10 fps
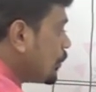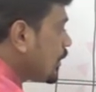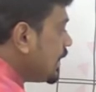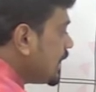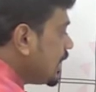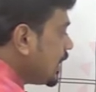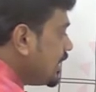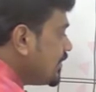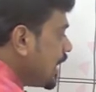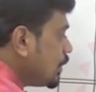clearly
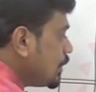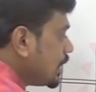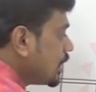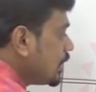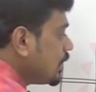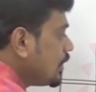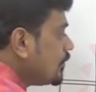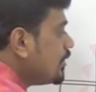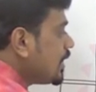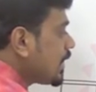we are doing.
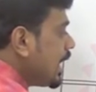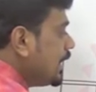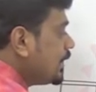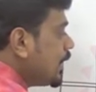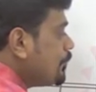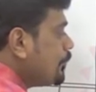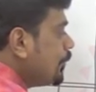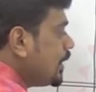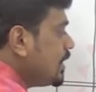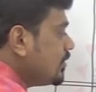We'll write
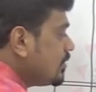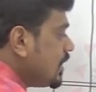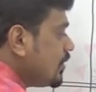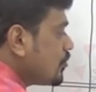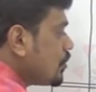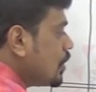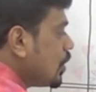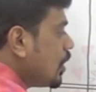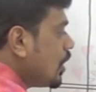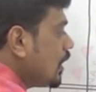depreciation
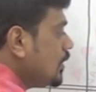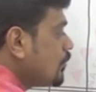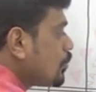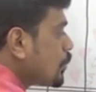on